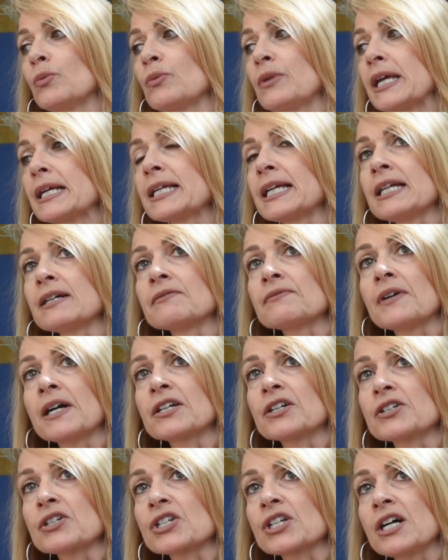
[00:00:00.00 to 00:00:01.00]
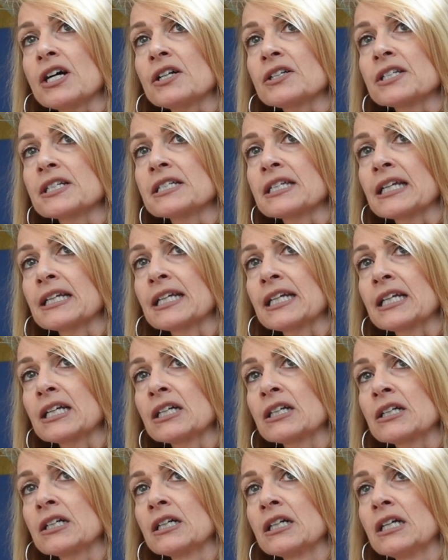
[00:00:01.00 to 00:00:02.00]
they can't find our child at
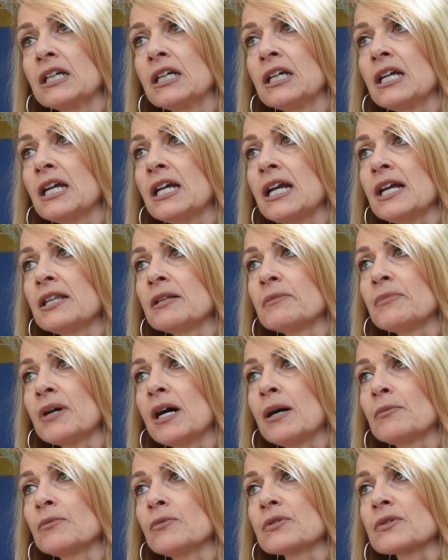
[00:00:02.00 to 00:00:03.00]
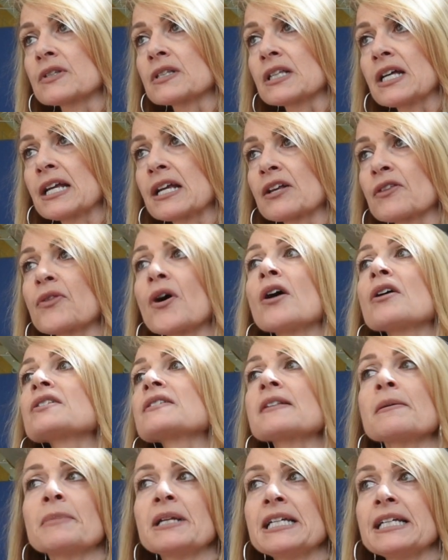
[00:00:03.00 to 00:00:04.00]
daycare. And the mom was thought
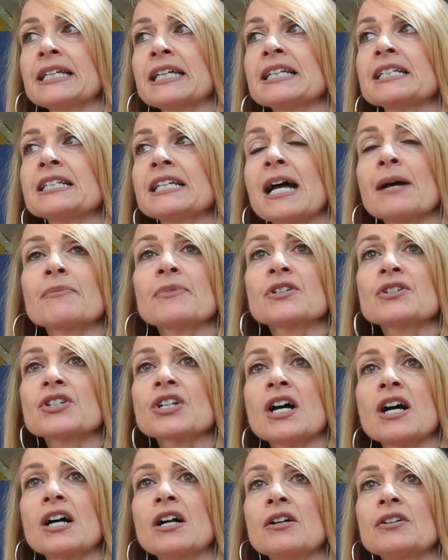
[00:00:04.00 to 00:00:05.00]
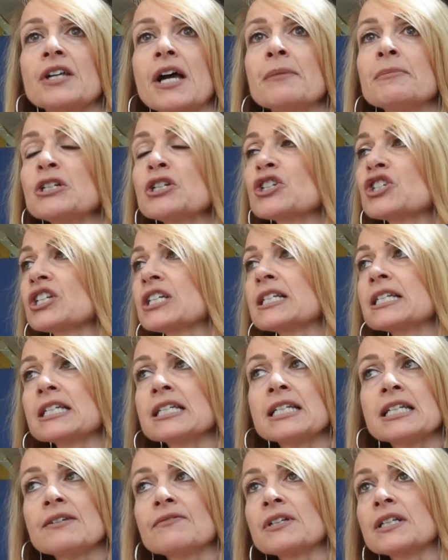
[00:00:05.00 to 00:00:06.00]
somebody kidnapped the child. I mean, she
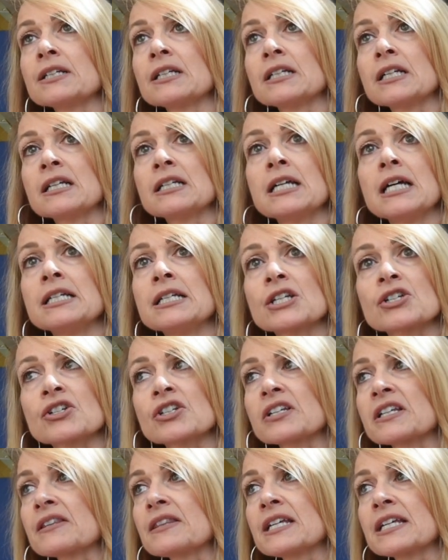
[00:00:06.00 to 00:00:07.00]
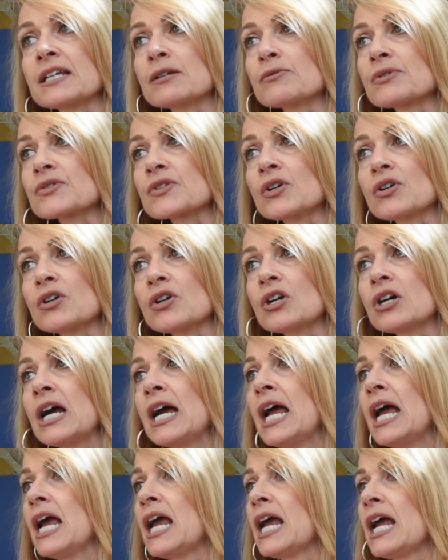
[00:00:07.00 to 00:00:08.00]
didn't even initially think it was her.
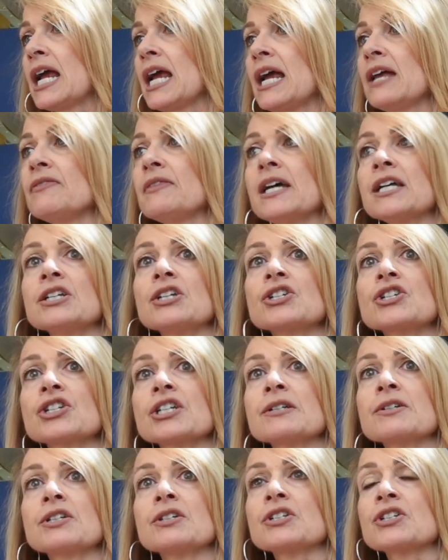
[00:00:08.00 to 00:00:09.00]
And then she